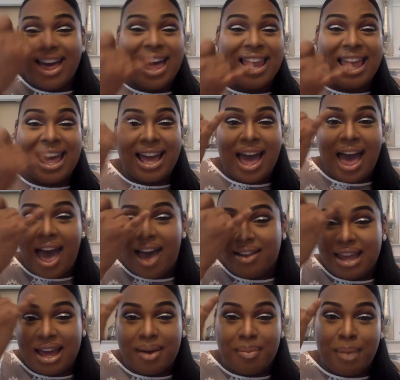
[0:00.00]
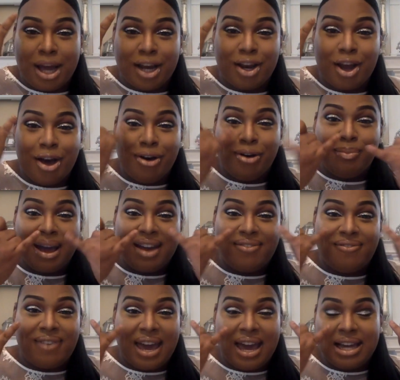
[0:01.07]
like my
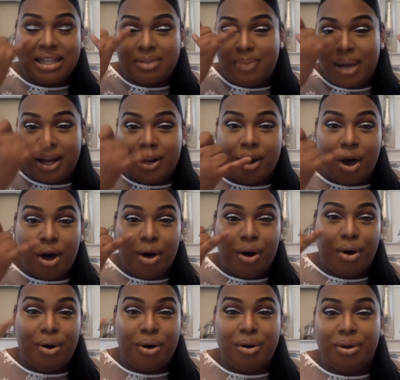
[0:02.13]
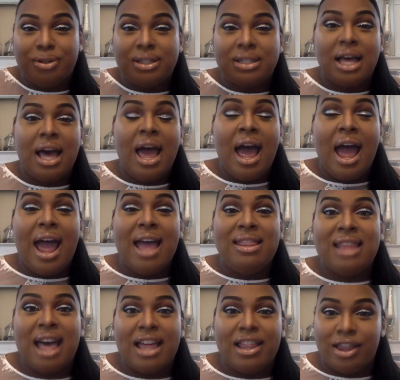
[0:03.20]
face, my nose,
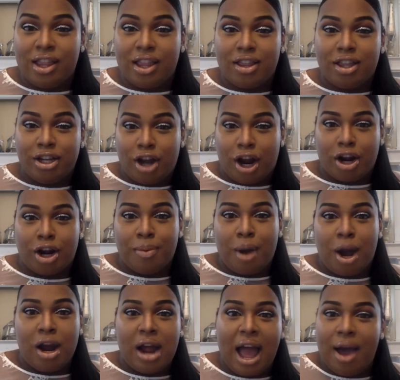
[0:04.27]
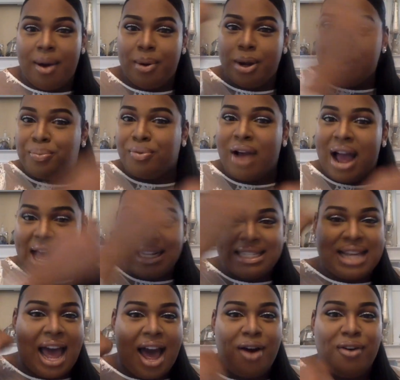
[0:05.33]
and then the darker part I would bronze
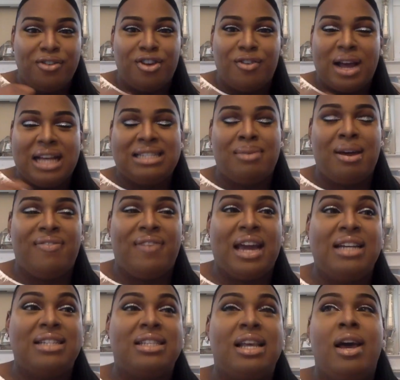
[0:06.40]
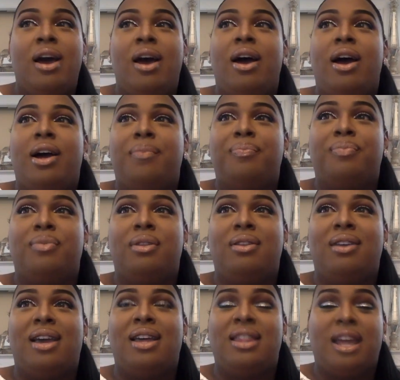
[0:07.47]
out the rest of my face.
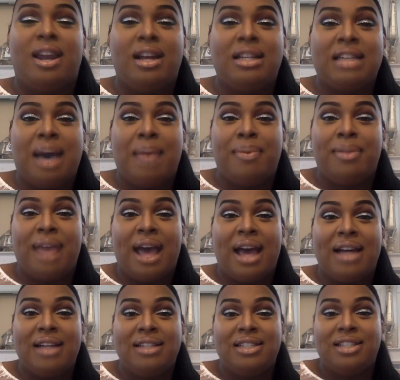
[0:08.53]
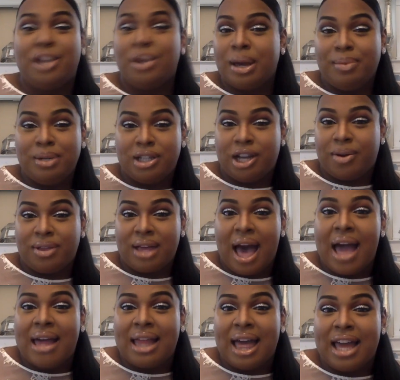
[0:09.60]
And then on top of that, don't get me started with
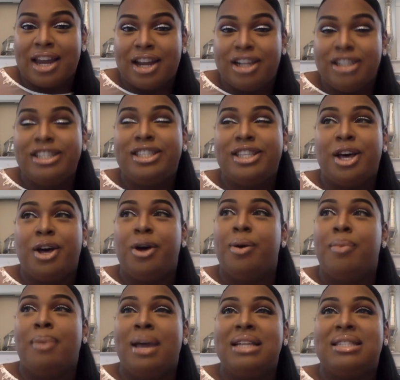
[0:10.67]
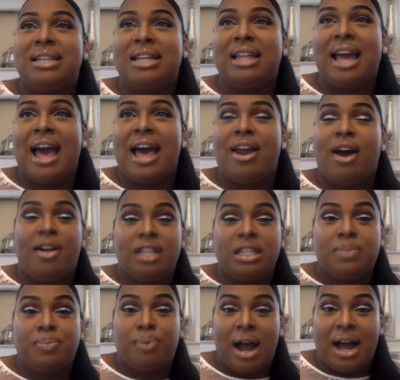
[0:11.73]
highlighters. So basically I had all
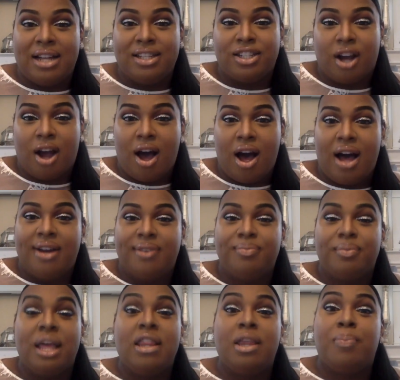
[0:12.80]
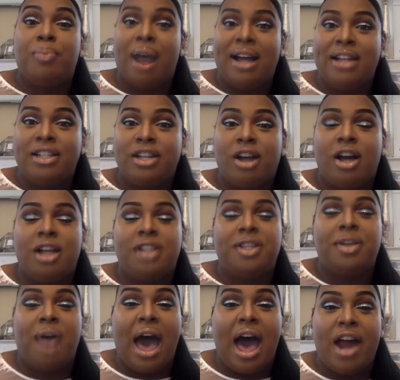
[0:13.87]
this bronzer on. And the bronzer also
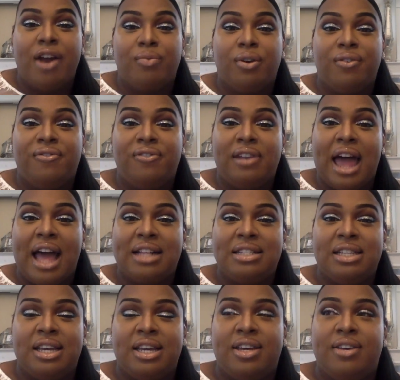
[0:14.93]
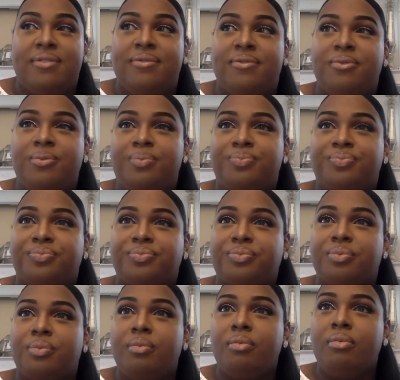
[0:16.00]
had a reflective,
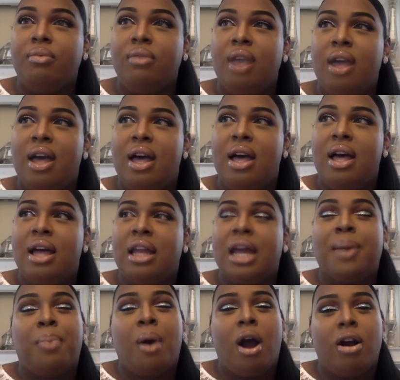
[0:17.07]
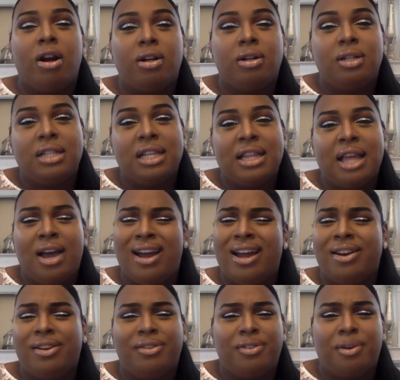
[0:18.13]
like particles in that. I
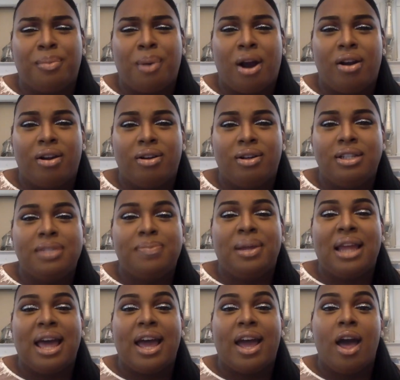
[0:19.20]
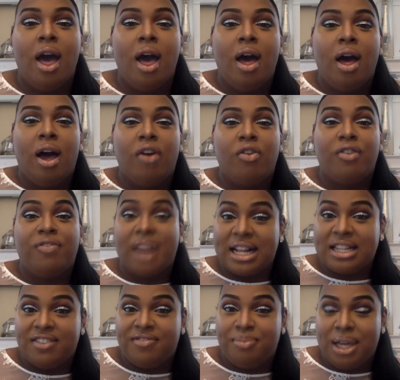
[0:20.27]
don't know if they're particles, but like
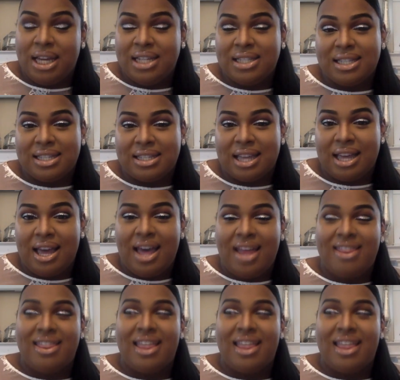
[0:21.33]
reflective pieces in